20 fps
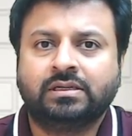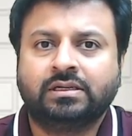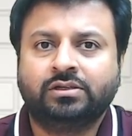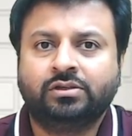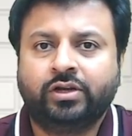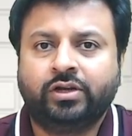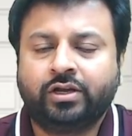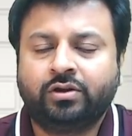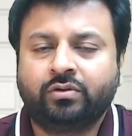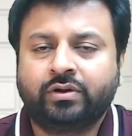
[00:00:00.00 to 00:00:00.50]

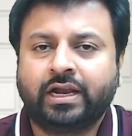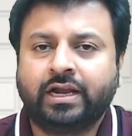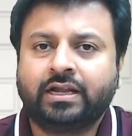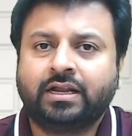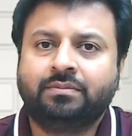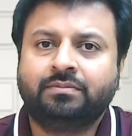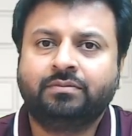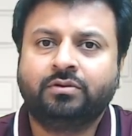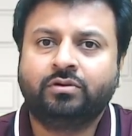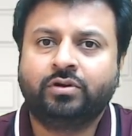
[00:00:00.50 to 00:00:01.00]
You need to get
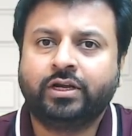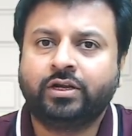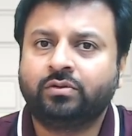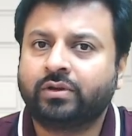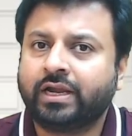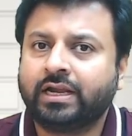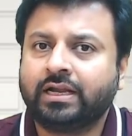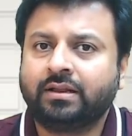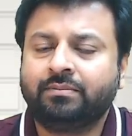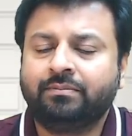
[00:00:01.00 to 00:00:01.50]
up. You need to
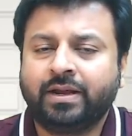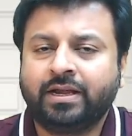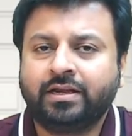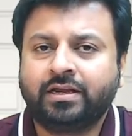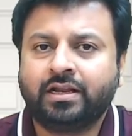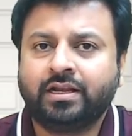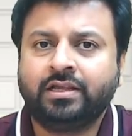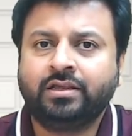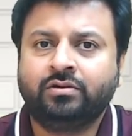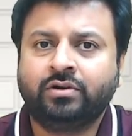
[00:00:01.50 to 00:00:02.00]
get up
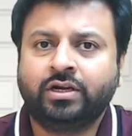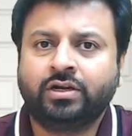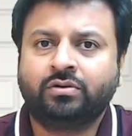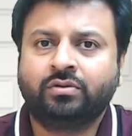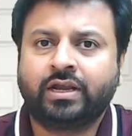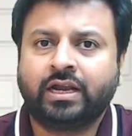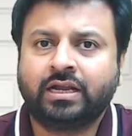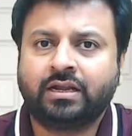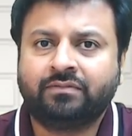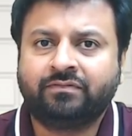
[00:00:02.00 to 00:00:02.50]
mentally. You need to
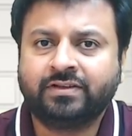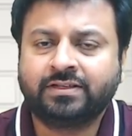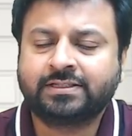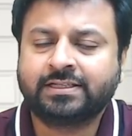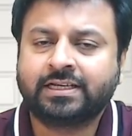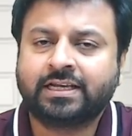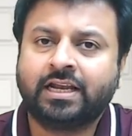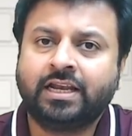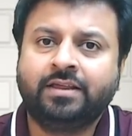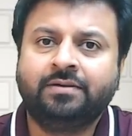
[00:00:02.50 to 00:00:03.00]
get up
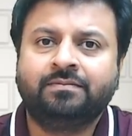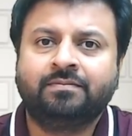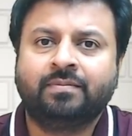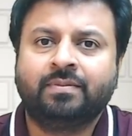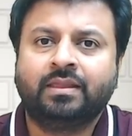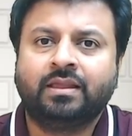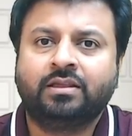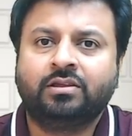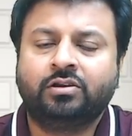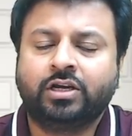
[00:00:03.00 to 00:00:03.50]
physically.
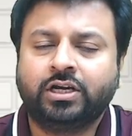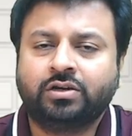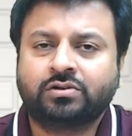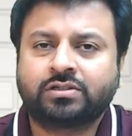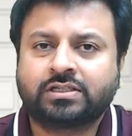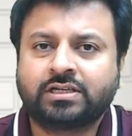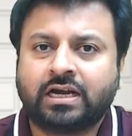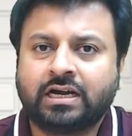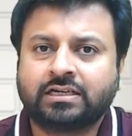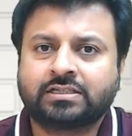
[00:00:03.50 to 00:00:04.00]
You need to
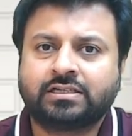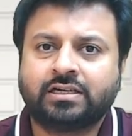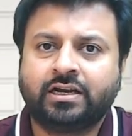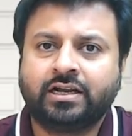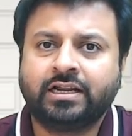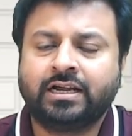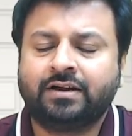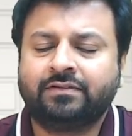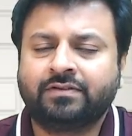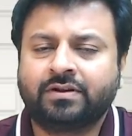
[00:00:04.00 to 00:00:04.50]
start
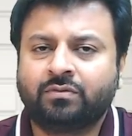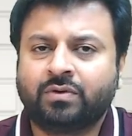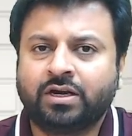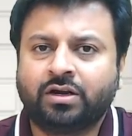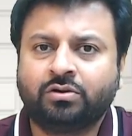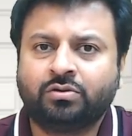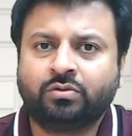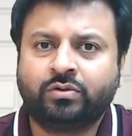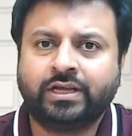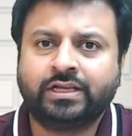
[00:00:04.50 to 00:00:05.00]
studying after 1
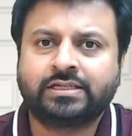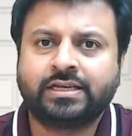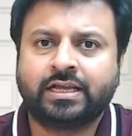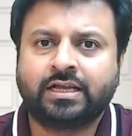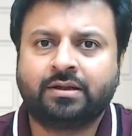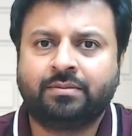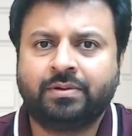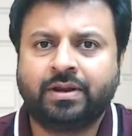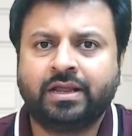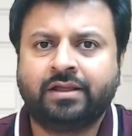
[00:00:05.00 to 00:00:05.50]
or 2 days. Take
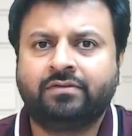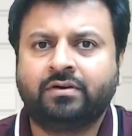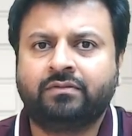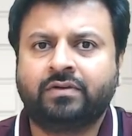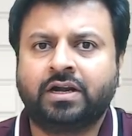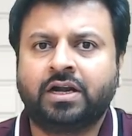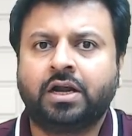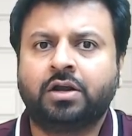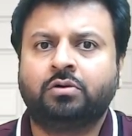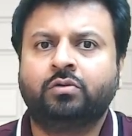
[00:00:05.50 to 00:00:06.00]
a break for
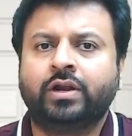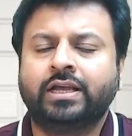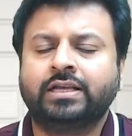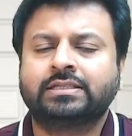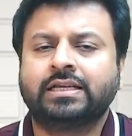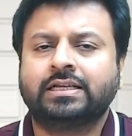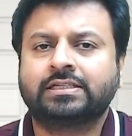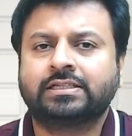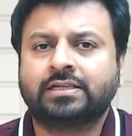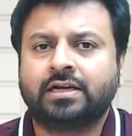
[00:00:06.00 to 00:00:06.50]
1 or 2 days
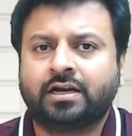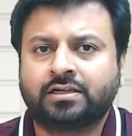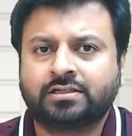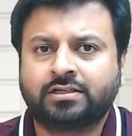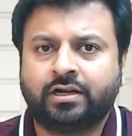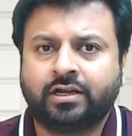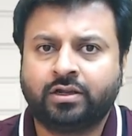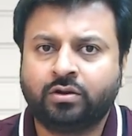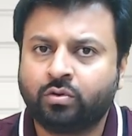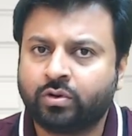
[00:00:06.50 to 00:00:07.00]
and start
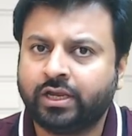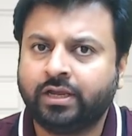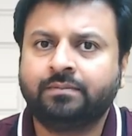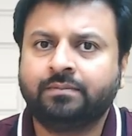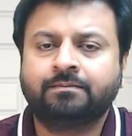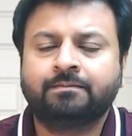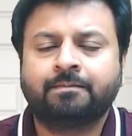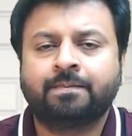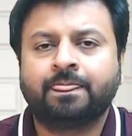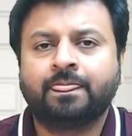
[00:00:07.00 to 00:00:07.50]
studying. Okay.
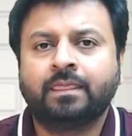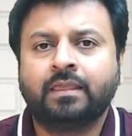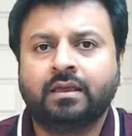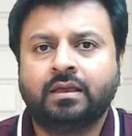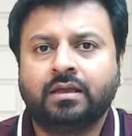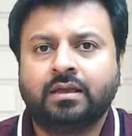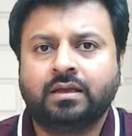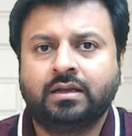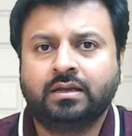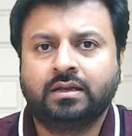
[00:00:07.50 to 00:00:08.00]

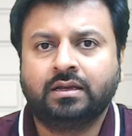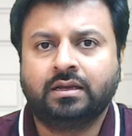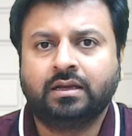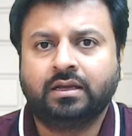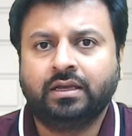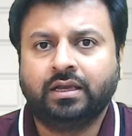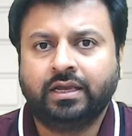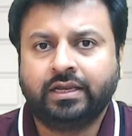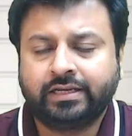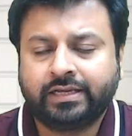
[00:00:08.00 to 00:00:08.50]

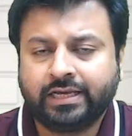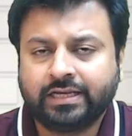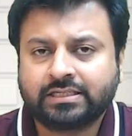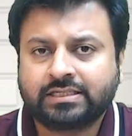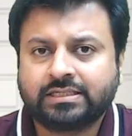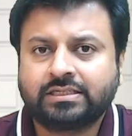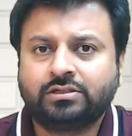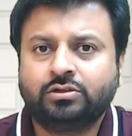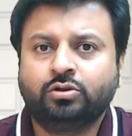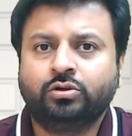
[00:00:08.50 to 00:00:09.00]
In case
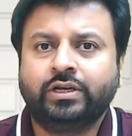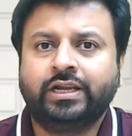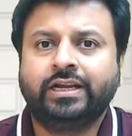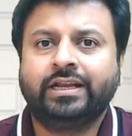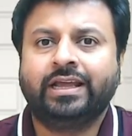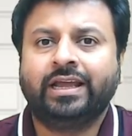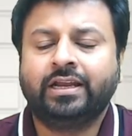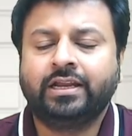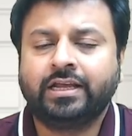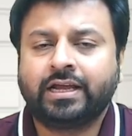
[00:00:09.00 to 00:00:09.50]
you need
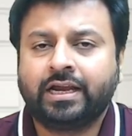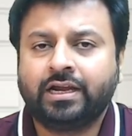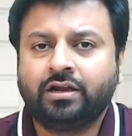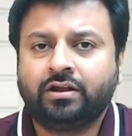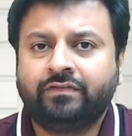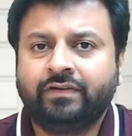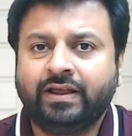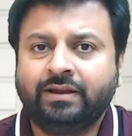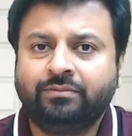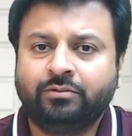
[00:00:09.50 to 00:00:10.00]
any kind
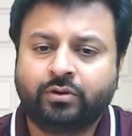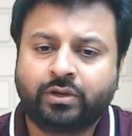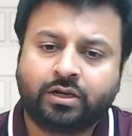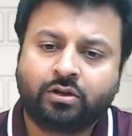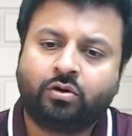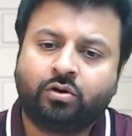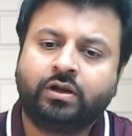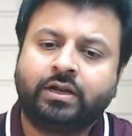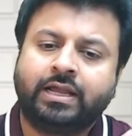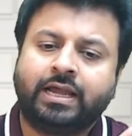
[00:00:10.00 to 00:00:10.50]
of help, you can
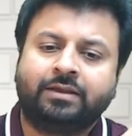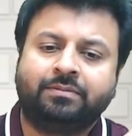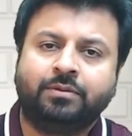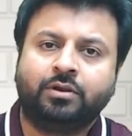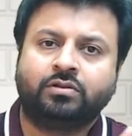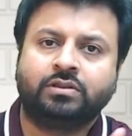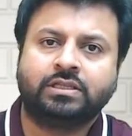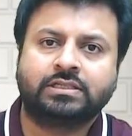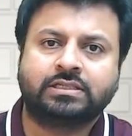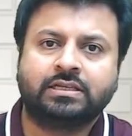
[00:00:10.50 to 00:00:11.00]
contact me
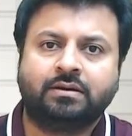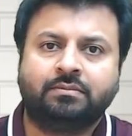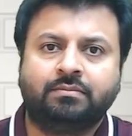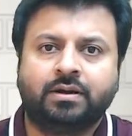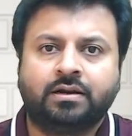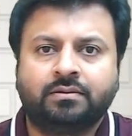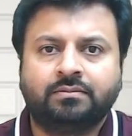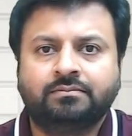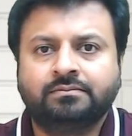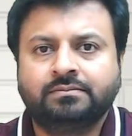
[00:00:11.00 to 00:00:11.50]
on this
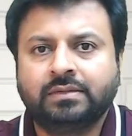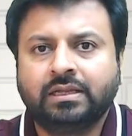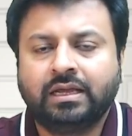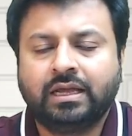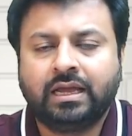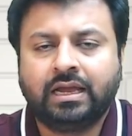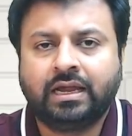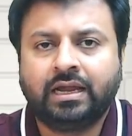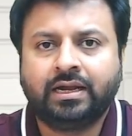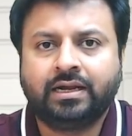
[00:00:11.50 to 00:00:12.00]
number.
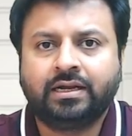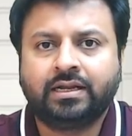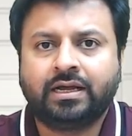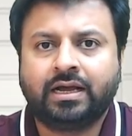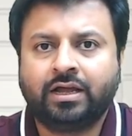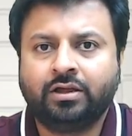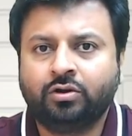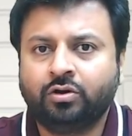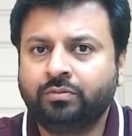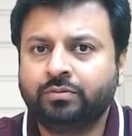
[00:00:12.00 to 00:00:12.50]
And
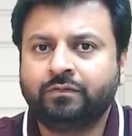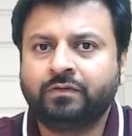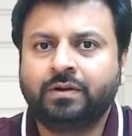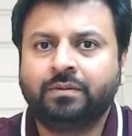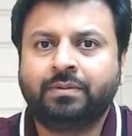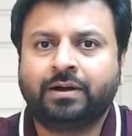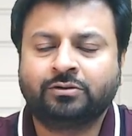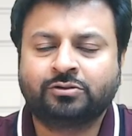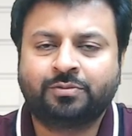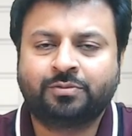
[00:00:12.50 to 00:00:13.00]
I hope you will
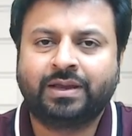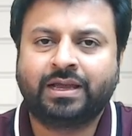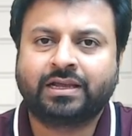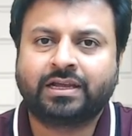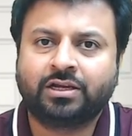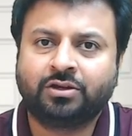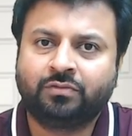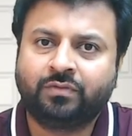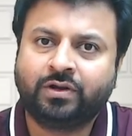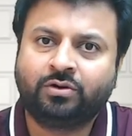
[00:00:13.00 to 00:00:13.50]
bounce back
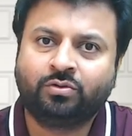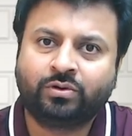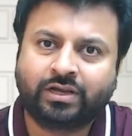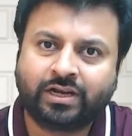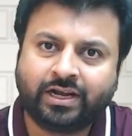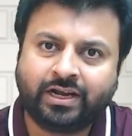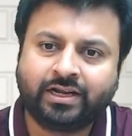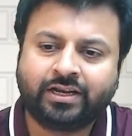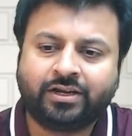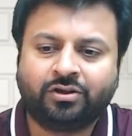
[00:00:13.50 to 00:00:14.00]
and you will do
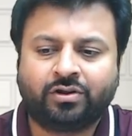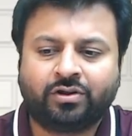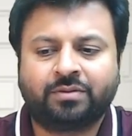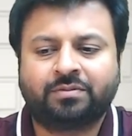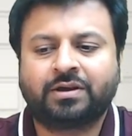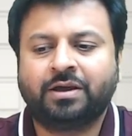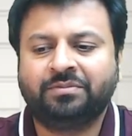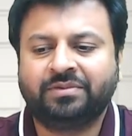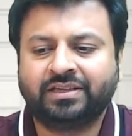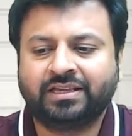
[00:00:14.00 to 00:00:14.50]
great in your
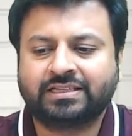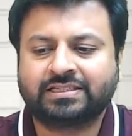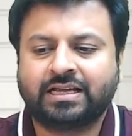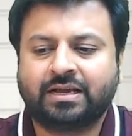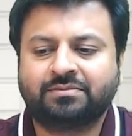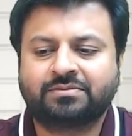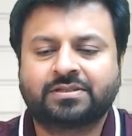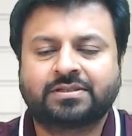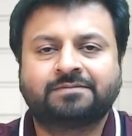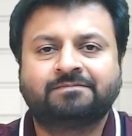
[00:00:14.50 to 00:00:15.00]
upcoming exams.